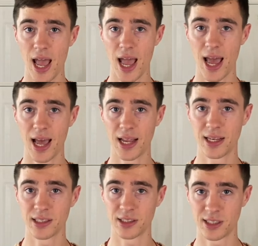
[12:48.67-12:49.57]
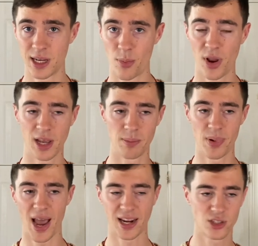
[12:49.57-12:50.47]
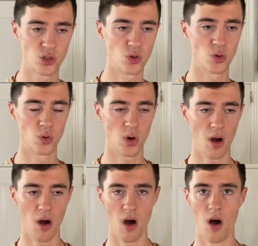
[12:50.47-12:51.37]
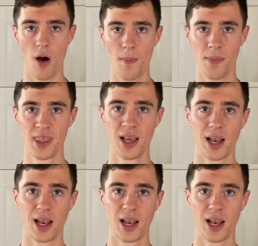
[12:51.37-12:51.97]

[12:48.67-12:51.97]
and they bring it back to um,